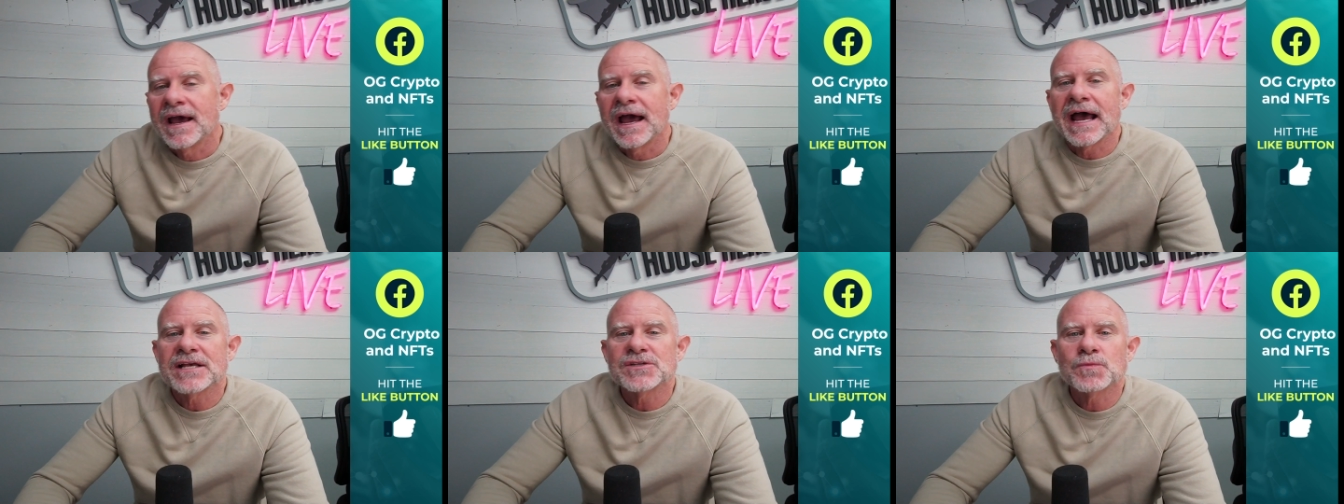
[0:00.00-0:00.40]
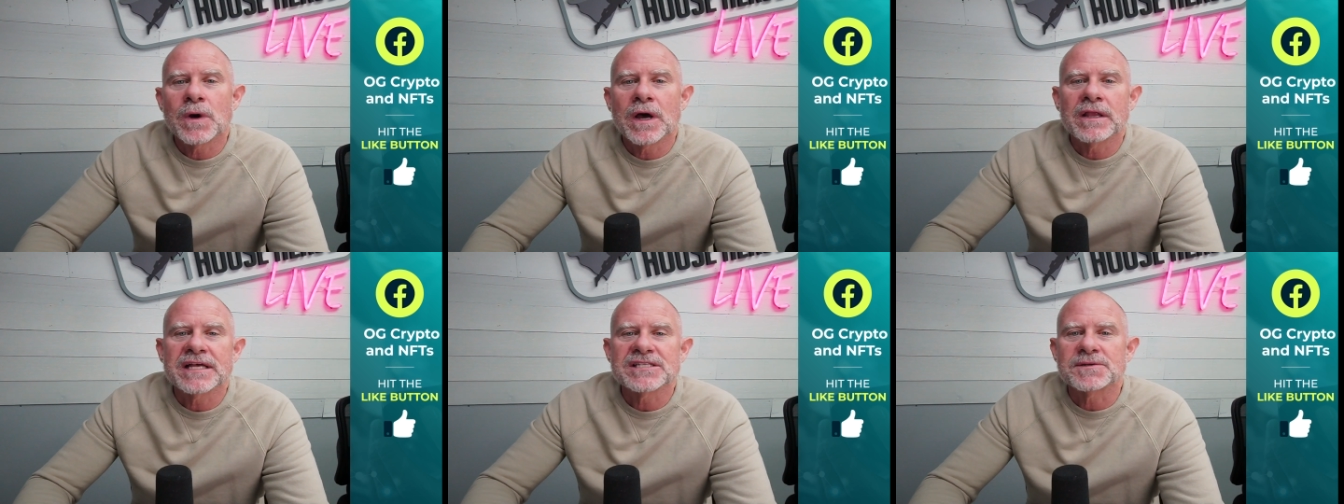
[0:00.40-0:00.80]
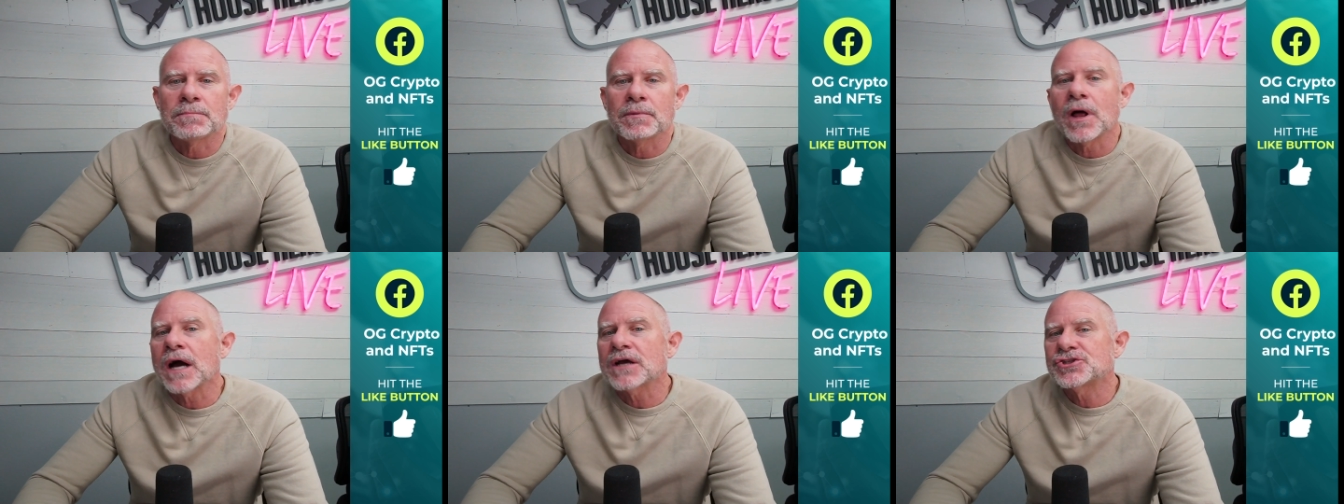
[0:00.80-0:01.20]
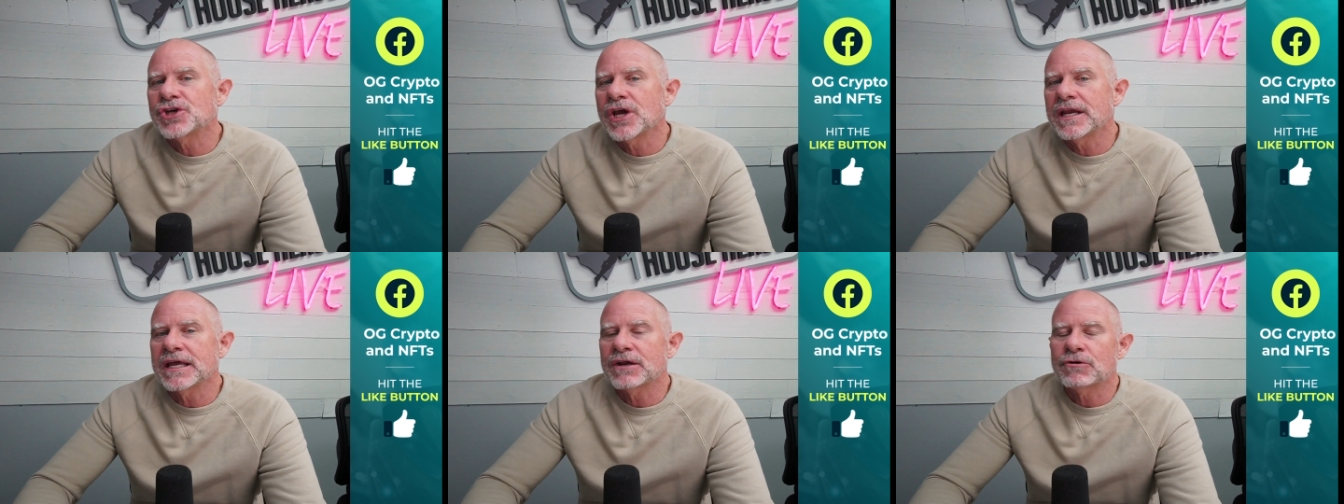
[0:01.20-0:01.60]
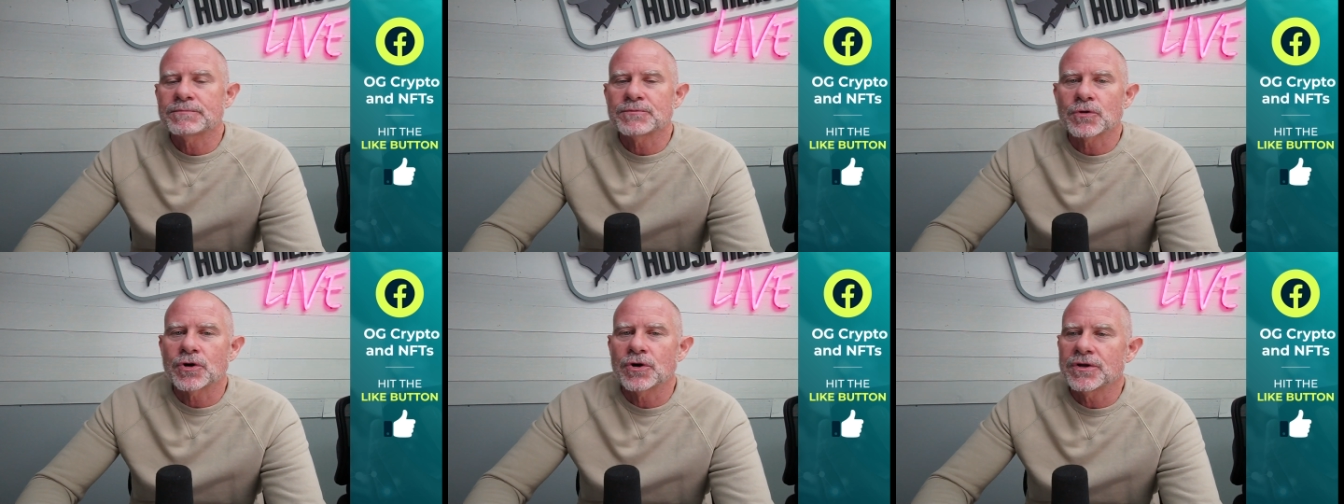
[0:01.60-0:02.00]
as well as the blockchain and
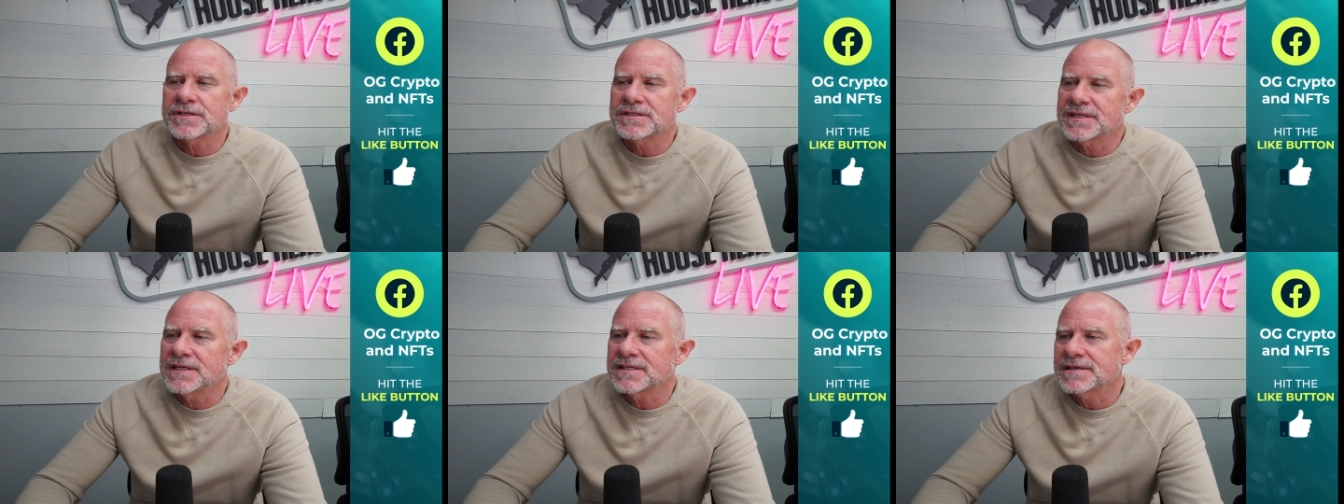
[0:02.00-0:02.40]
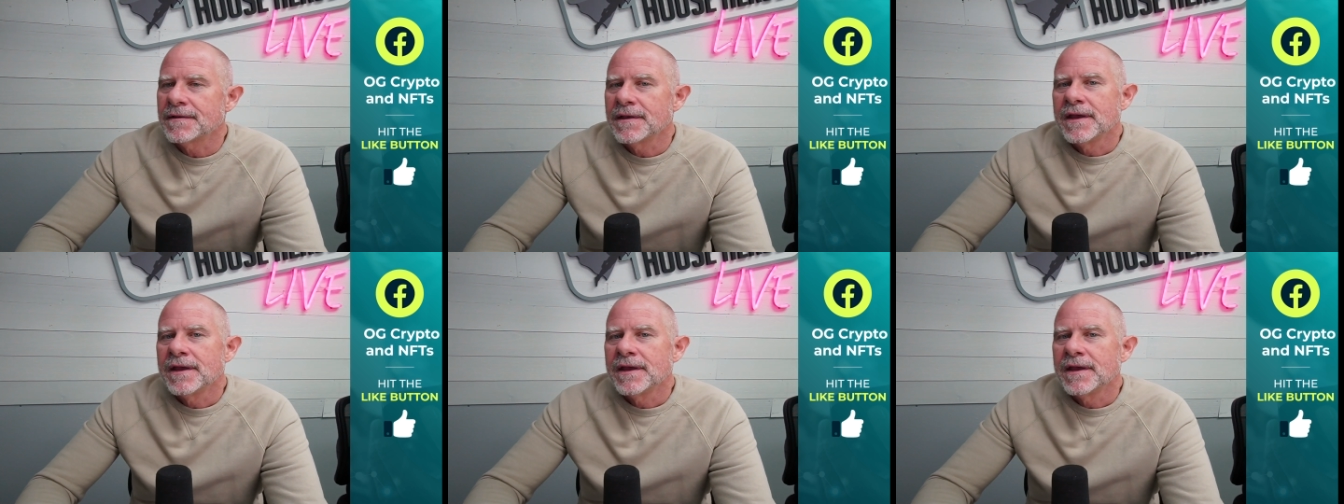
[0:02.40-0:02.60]
cryptocurrencies.